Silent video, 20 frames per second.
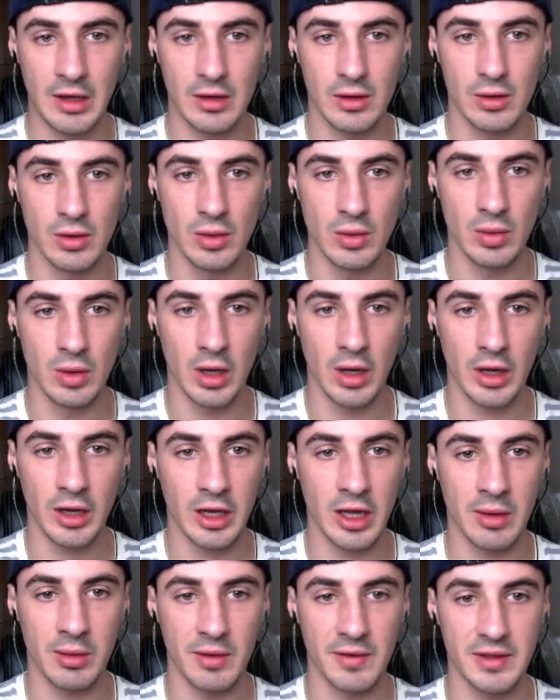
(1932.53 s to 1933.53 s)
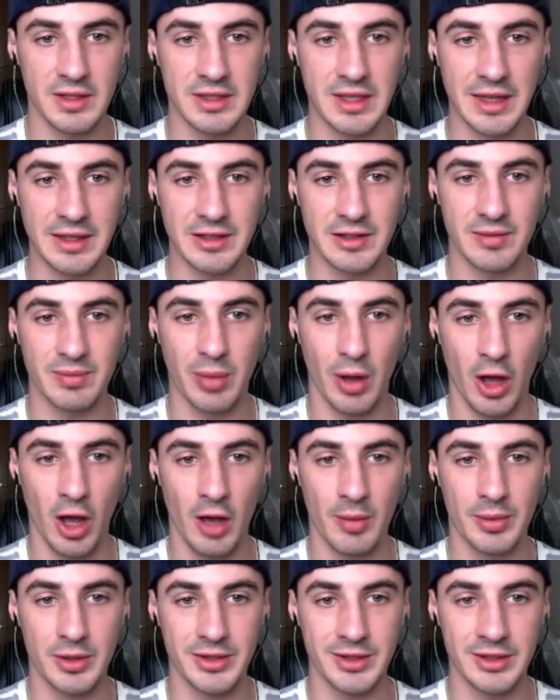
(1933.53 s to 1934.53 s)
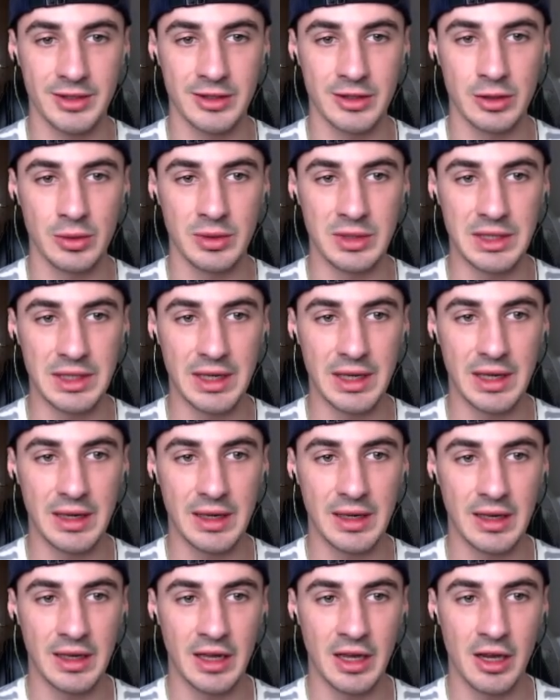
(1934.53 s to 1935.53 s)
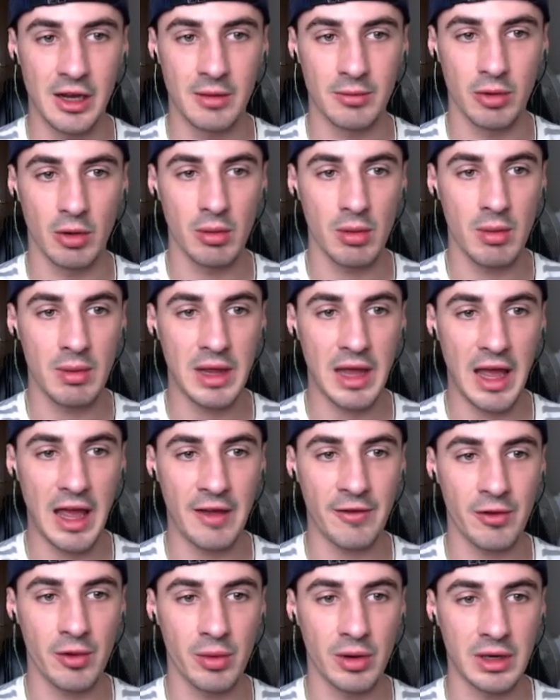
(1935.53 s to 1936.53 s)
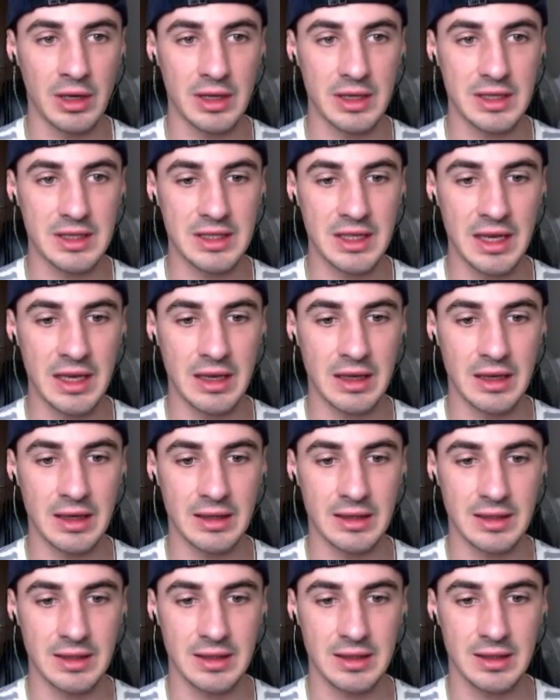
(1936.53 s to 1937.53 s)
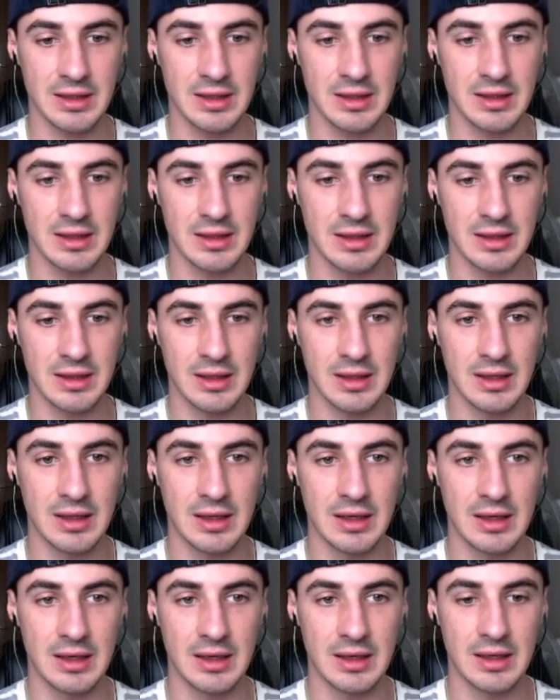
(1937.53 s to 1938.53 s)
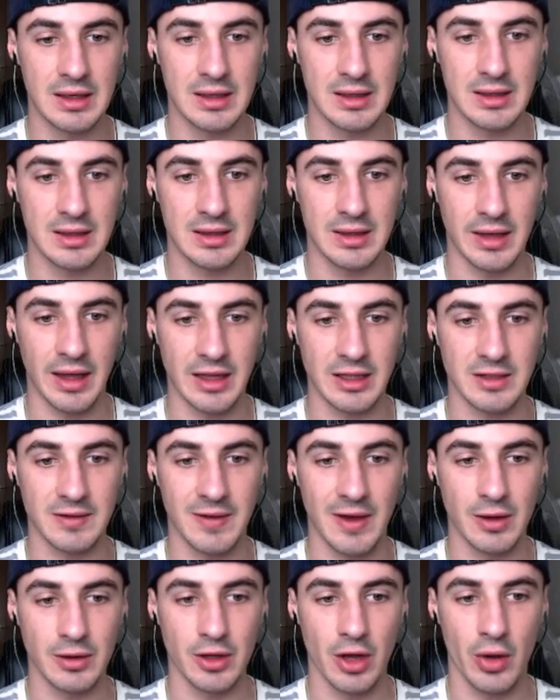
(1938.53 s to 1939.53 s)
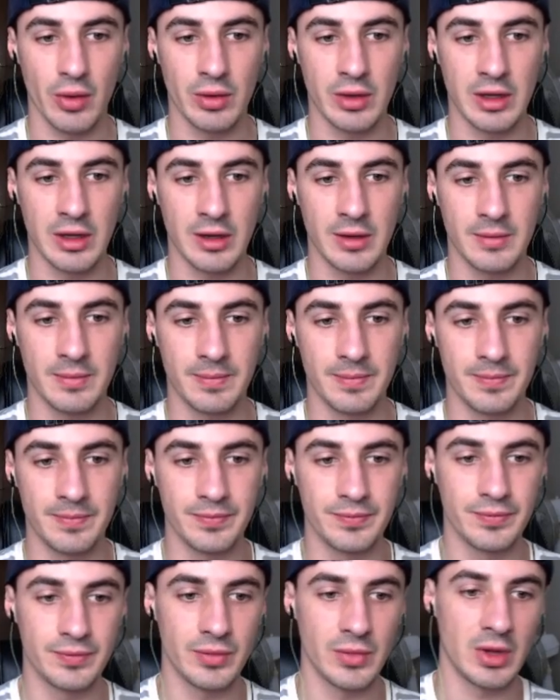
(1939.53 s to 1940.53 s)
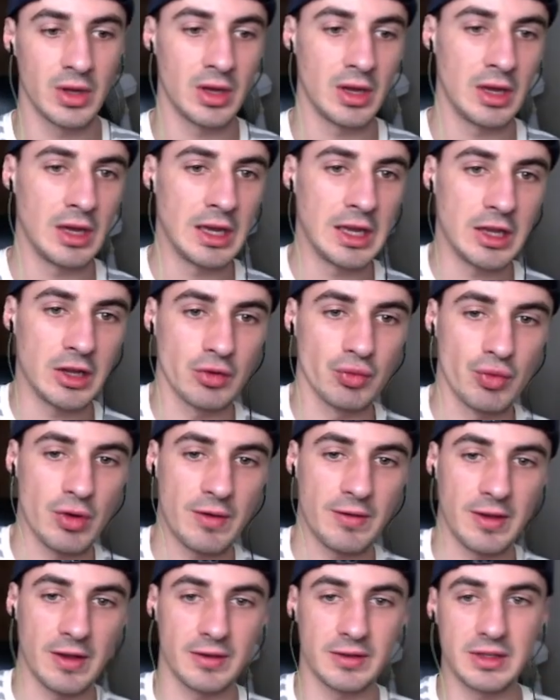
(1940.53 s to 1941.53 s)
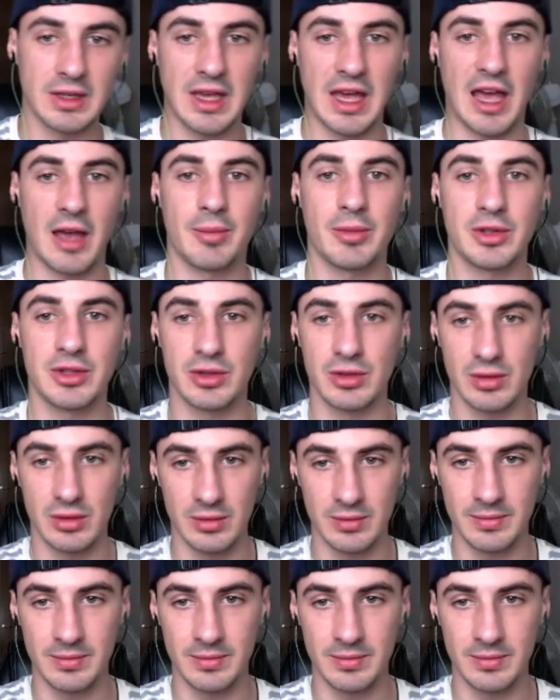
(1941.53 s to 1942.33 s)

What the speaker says: All working with a sense of purpose and duty. Probably everyone in the city is. That's Falconia. Griffith's capital.